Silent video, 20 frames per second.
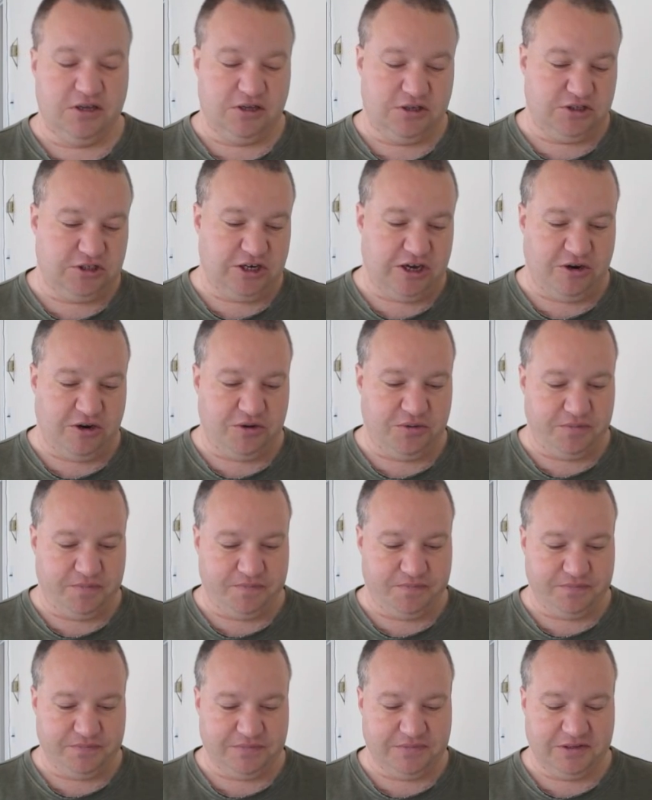So,
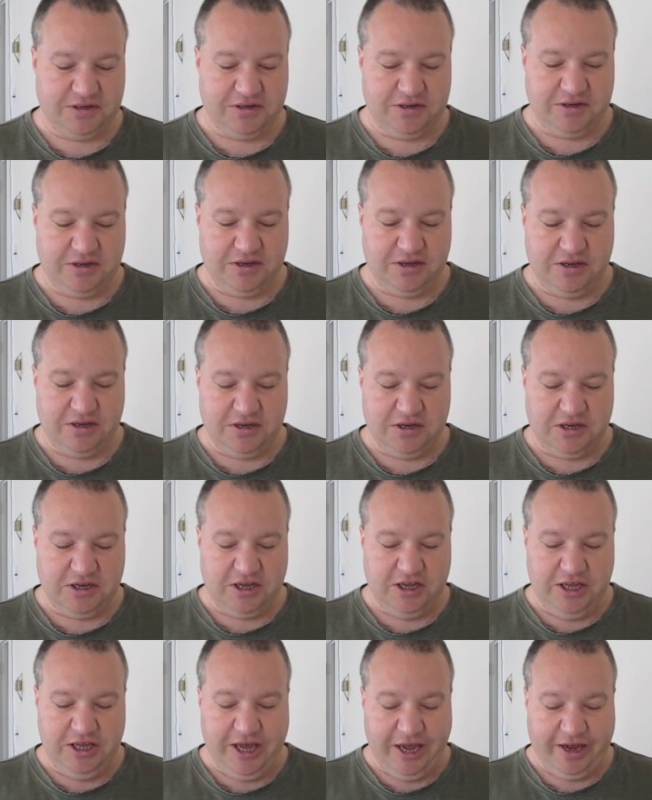
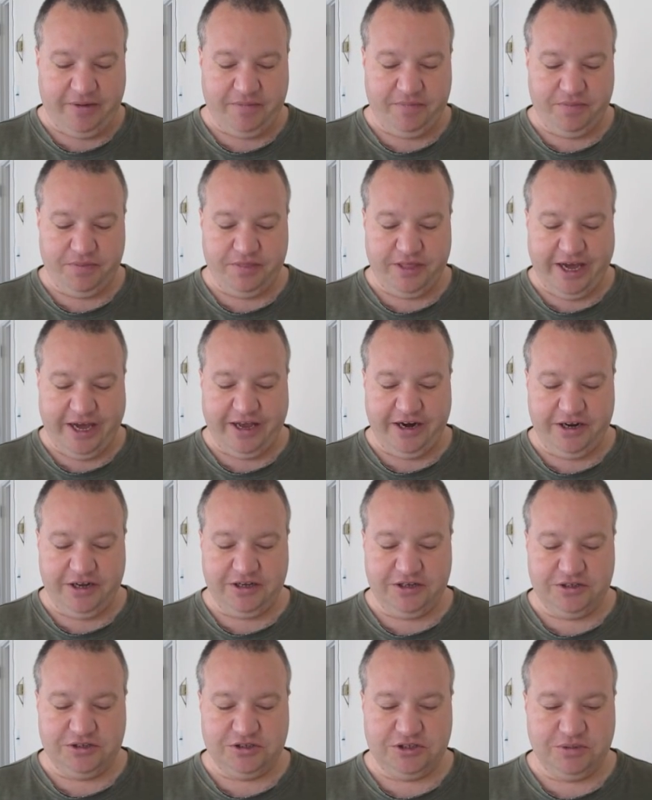yeah, that
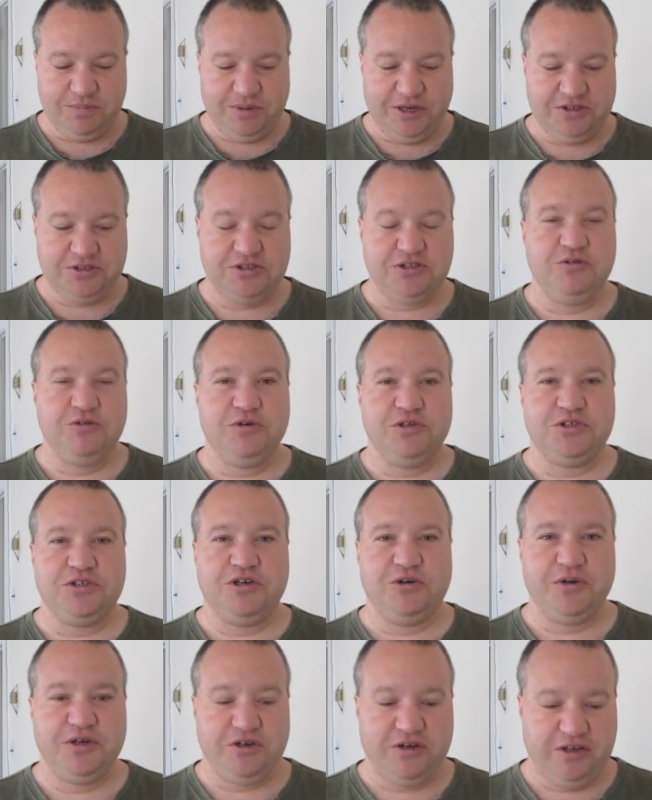is basically what's
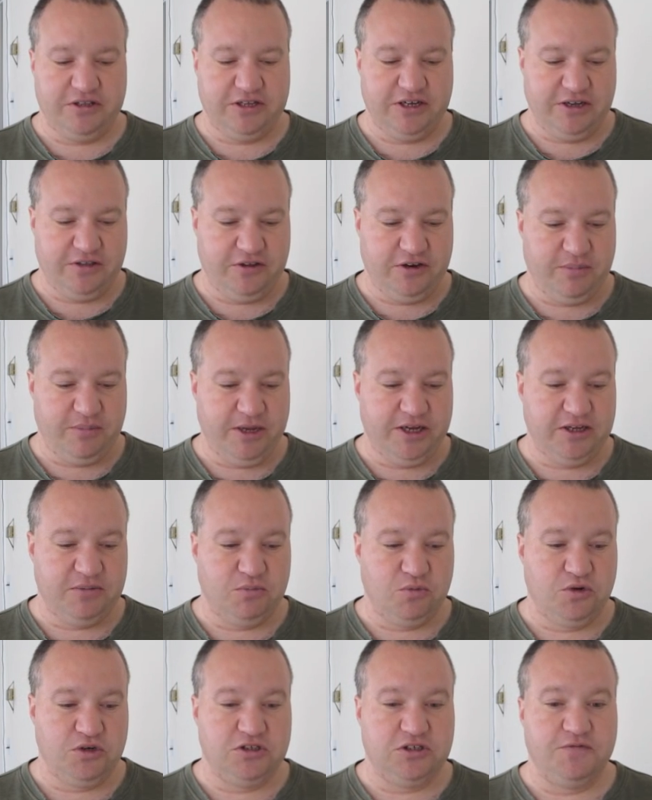going down there, making
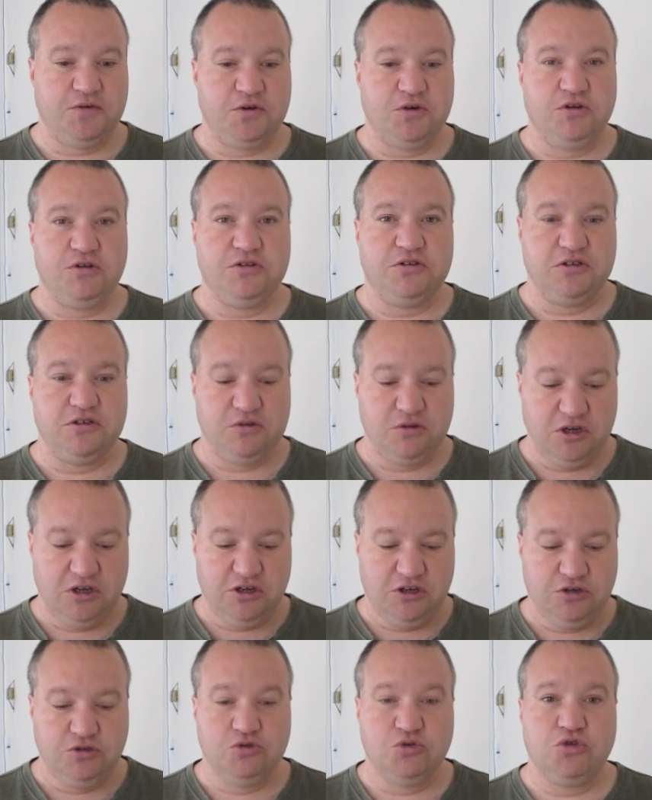it more difficult to
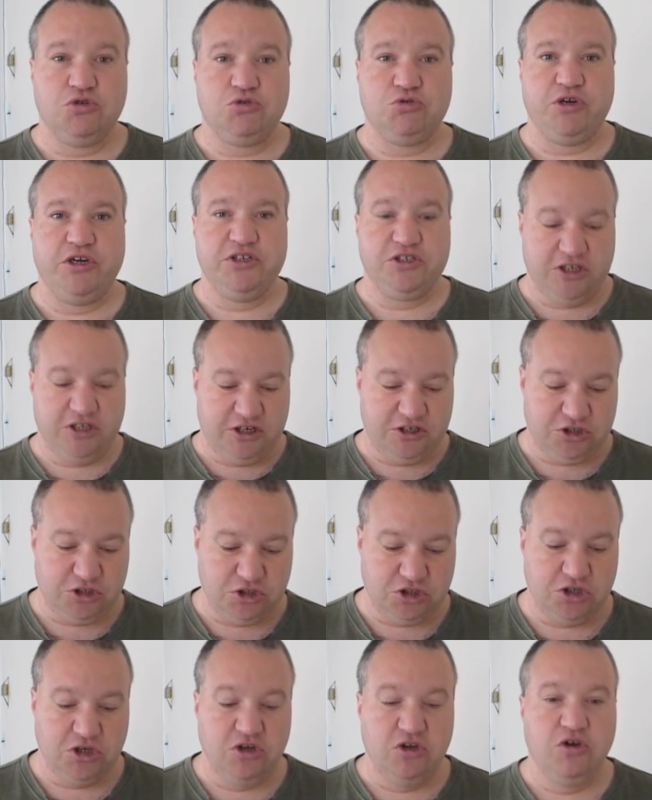use the train
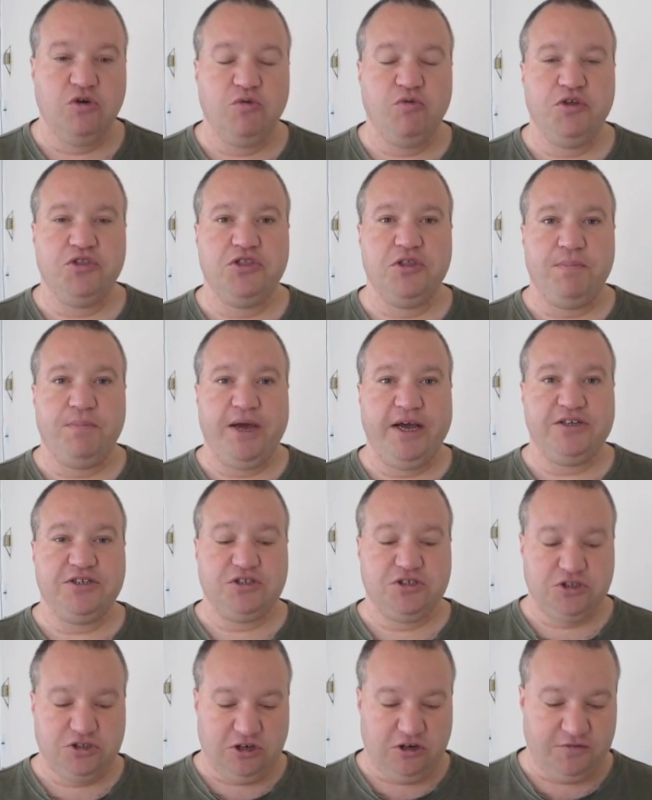stations with the
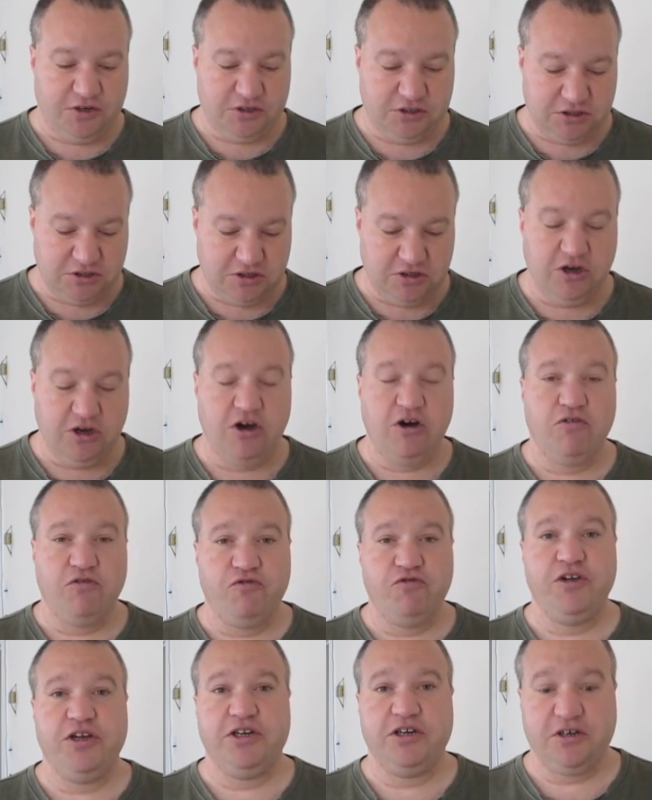best service. Go
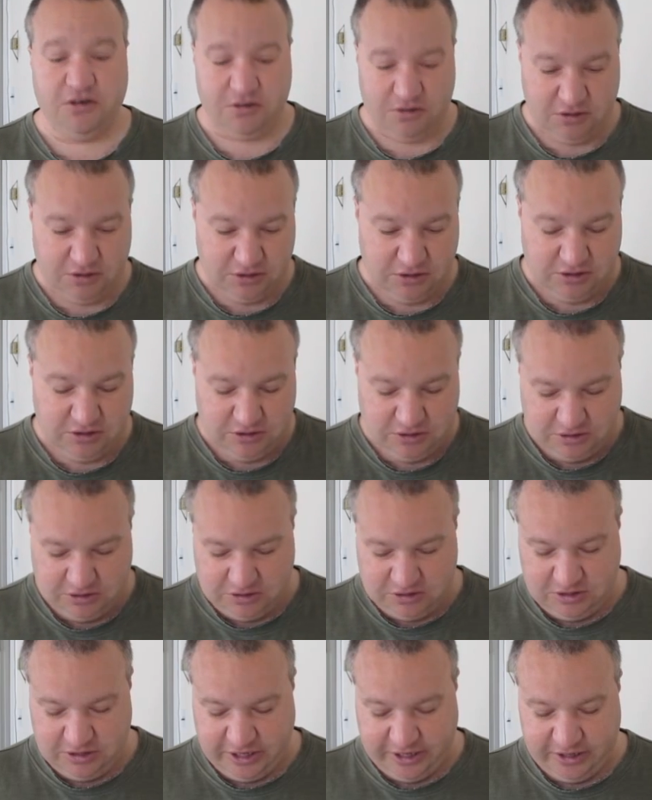figure.
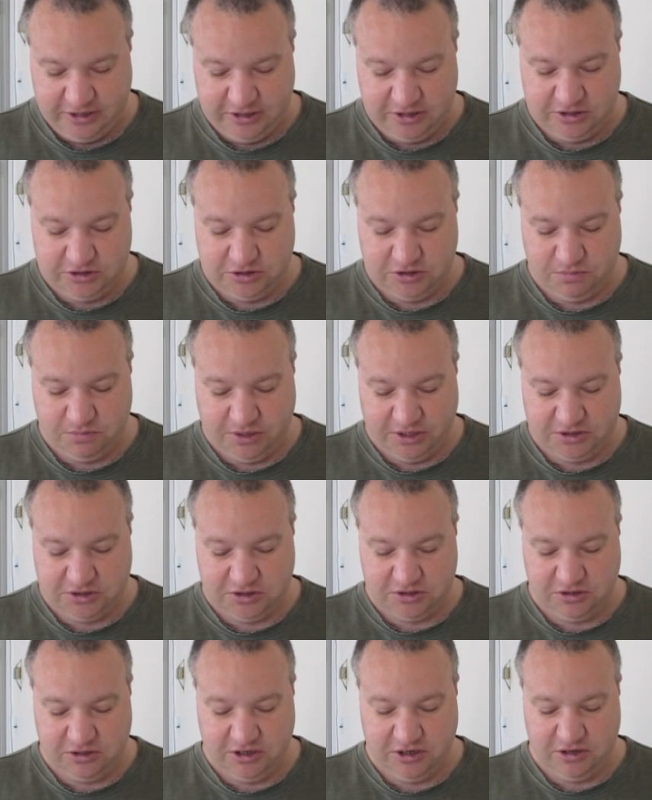That is
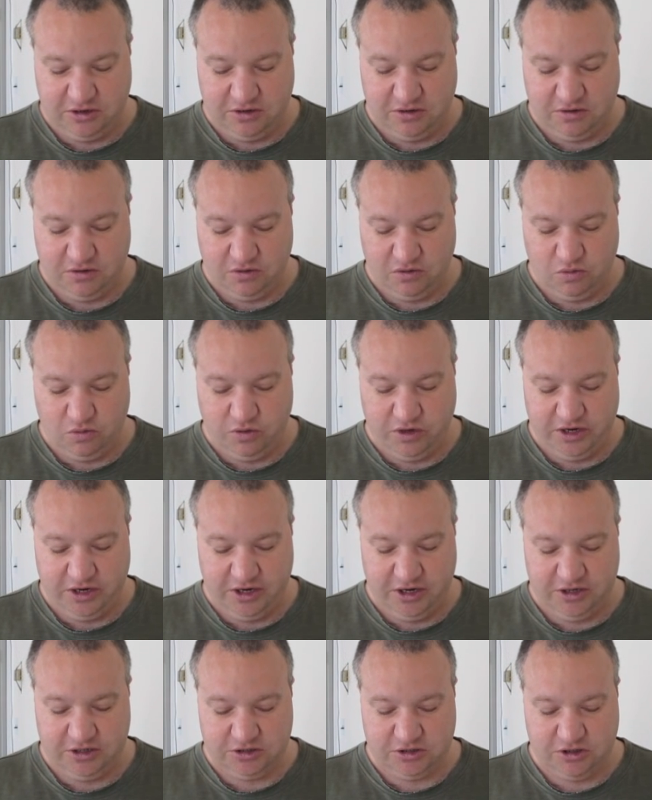basically
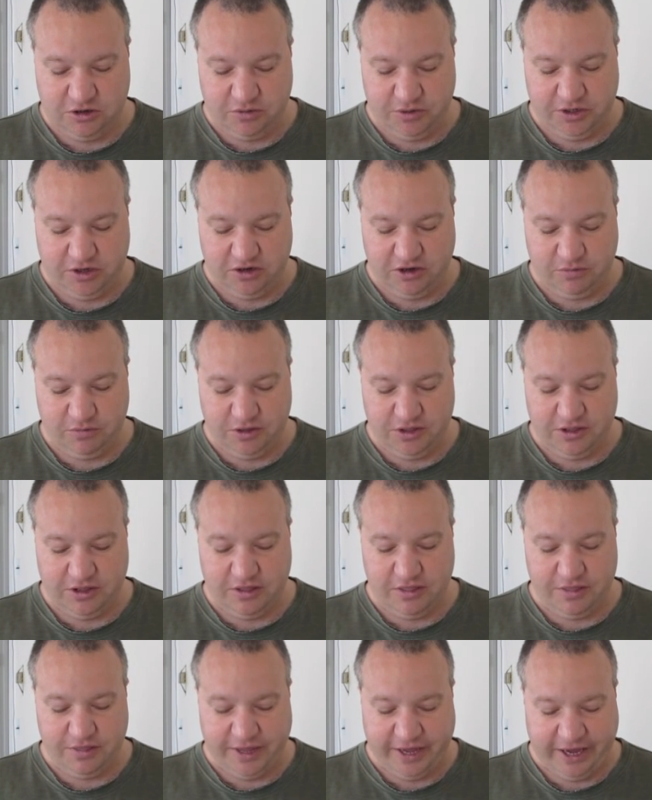what is going on with
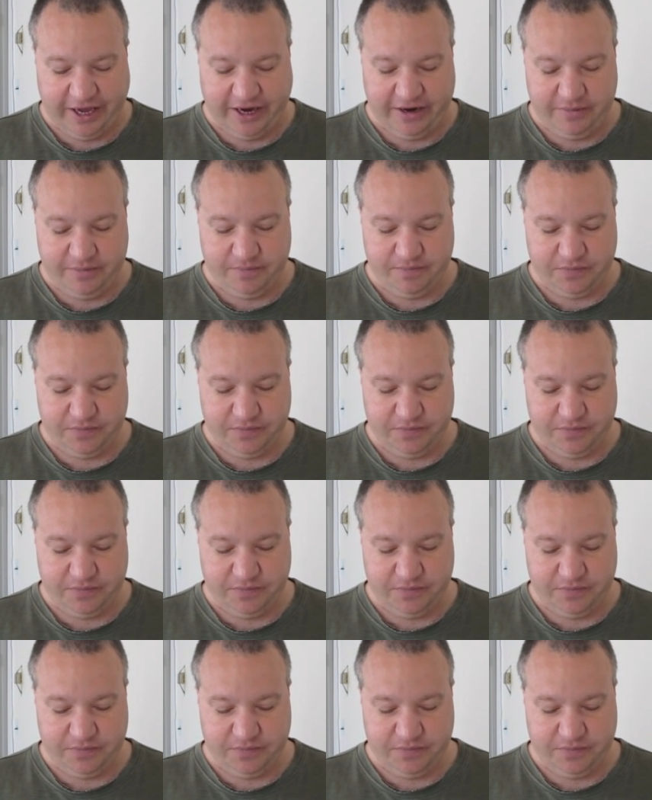that.